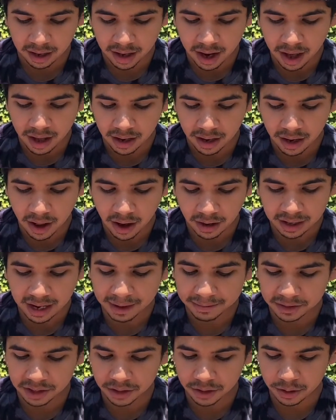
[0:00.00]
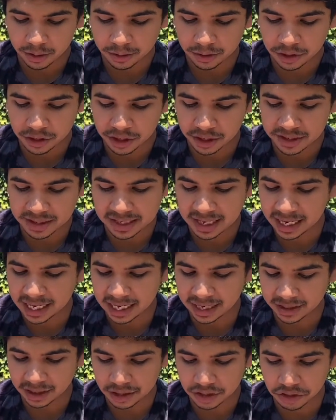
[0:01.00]
Long afternoons just sitting
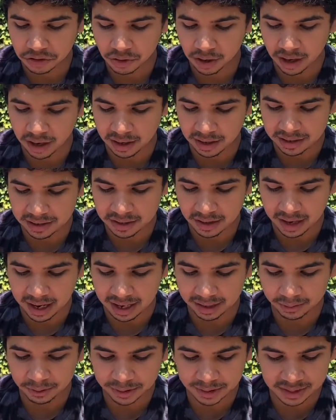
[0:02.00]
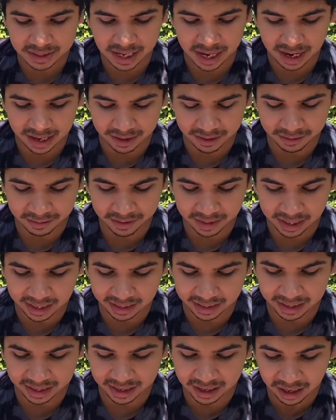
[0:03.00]
in the straw until I was tired of
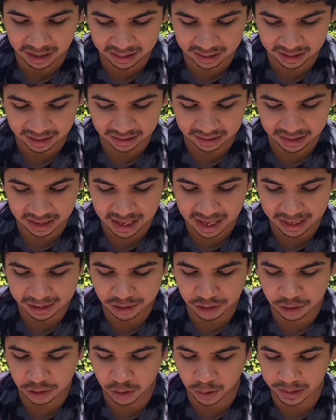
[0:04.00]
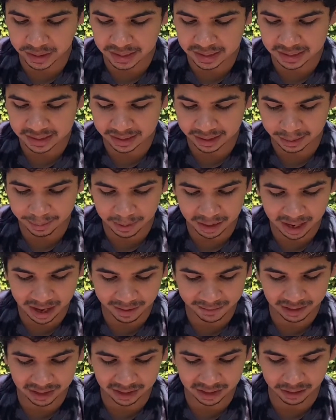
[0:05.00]
thinking nothing, and just going to sleep and
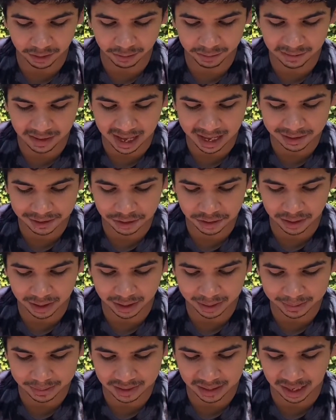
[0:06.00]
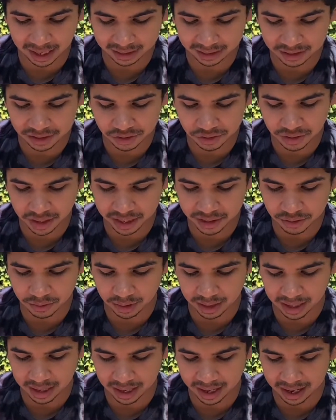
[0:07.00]
having little flash dreams like the strange
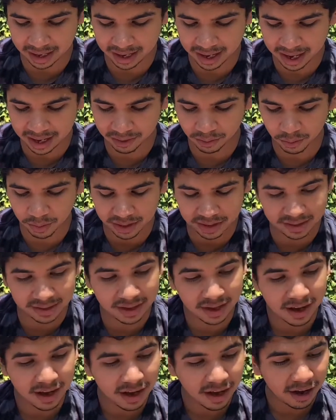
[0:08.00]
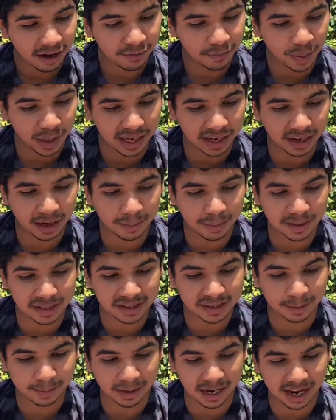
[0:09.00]
one I had once of being up in
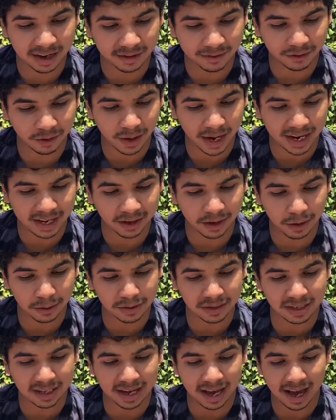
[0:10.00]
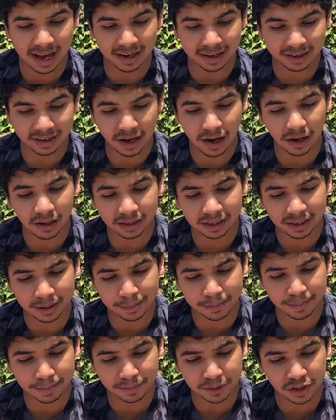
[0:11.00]
some kind of gray ghostly attic, hauling up
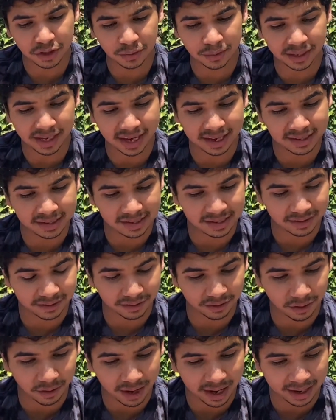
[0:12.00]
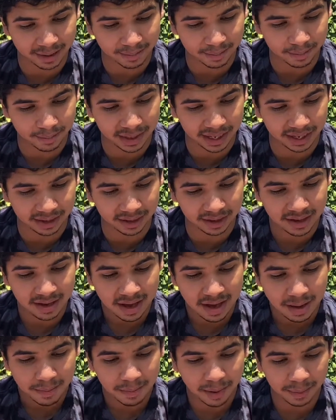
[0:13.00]
suitcases of gray meat
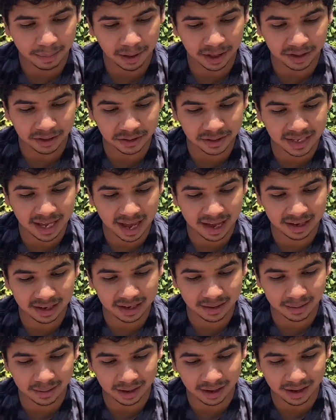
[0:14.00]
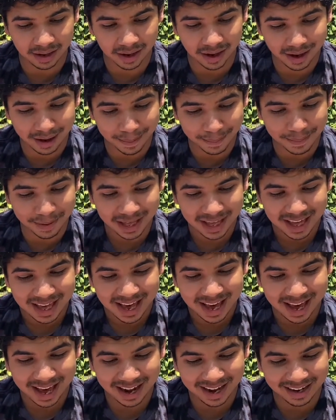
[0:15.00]
my mother's handing up,
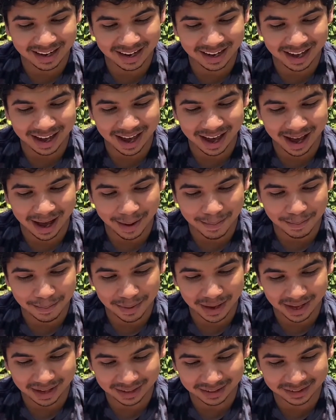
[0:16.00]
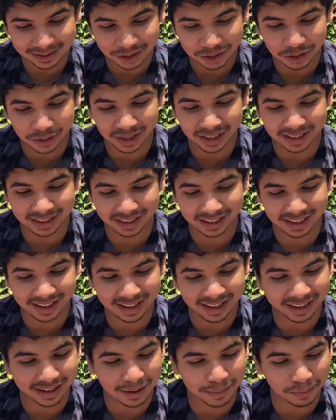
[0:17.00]
and I'm
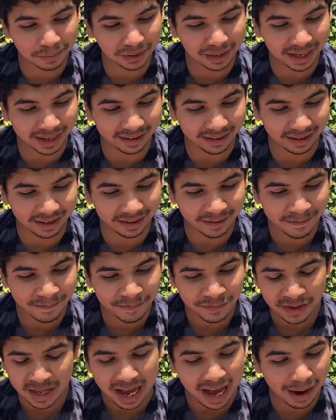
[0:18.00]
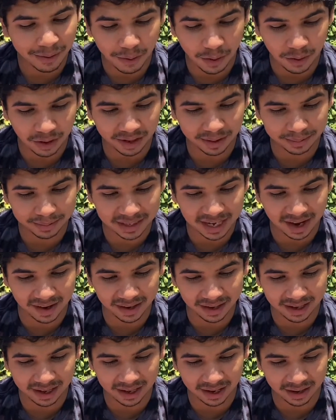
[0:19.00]
petulantly complaining, I won't come down
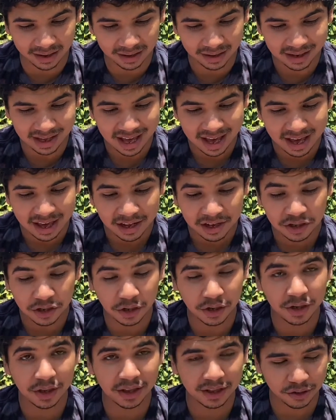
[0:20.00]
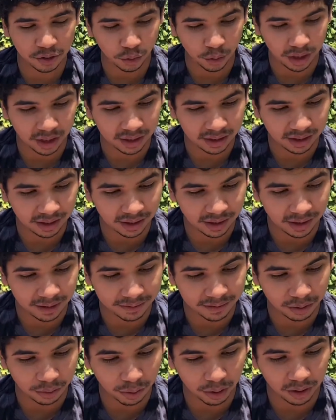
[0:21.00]
again to do this work of
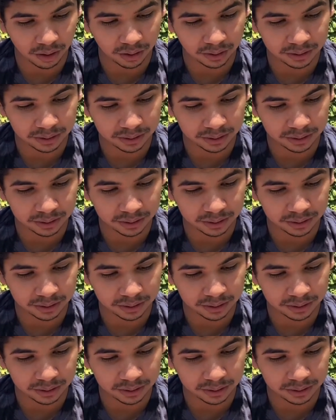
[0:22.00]
the world.